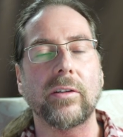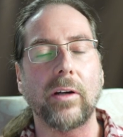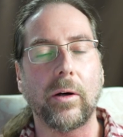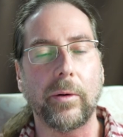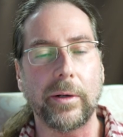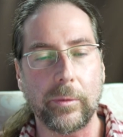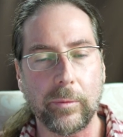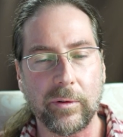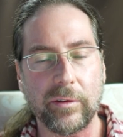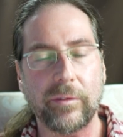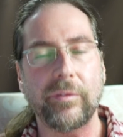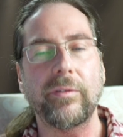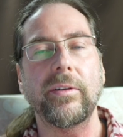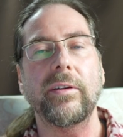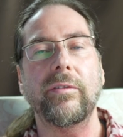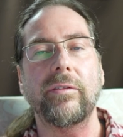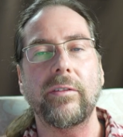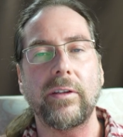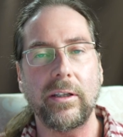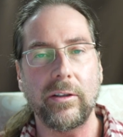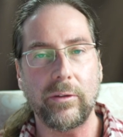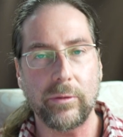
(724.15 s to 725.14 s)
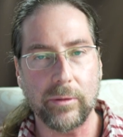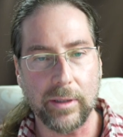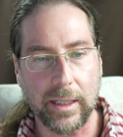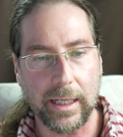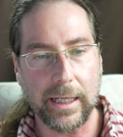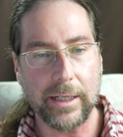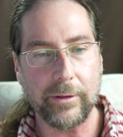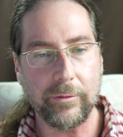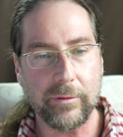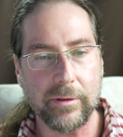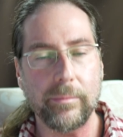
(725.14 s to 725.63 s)
no, it was 50 to
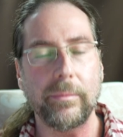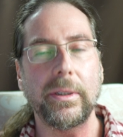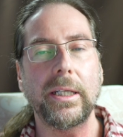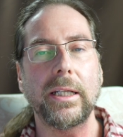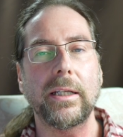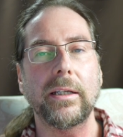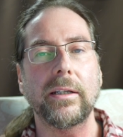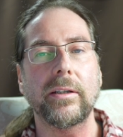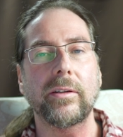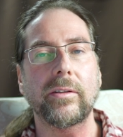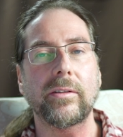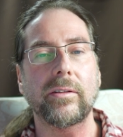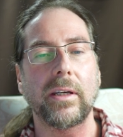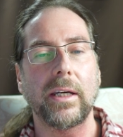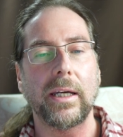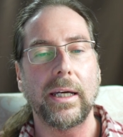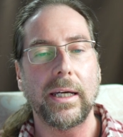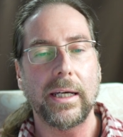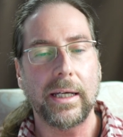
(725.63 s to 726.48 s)
100 meters,